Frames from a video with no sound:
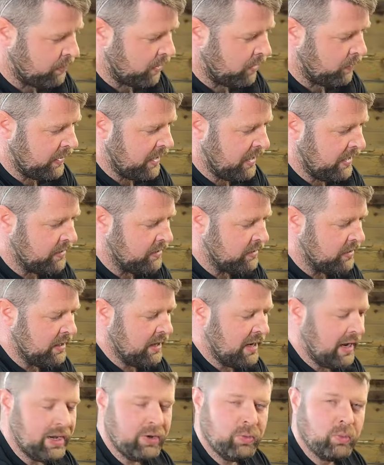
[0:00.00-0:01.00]
bolt in
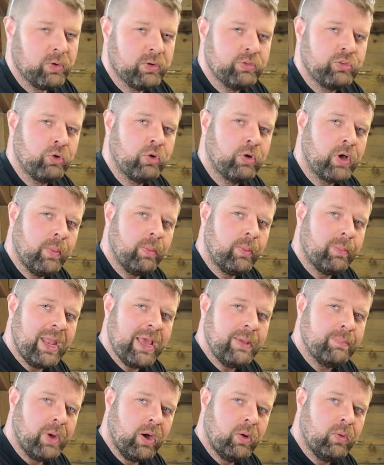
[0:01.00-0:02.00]
and you want to torque up the
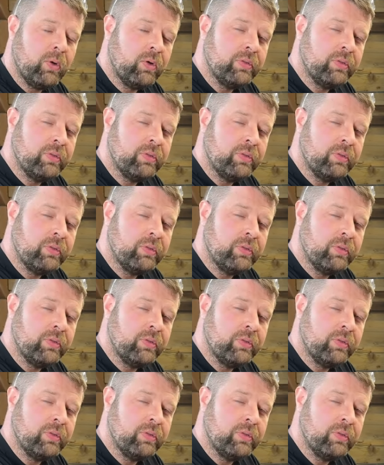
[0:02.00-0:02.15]
blade bolt.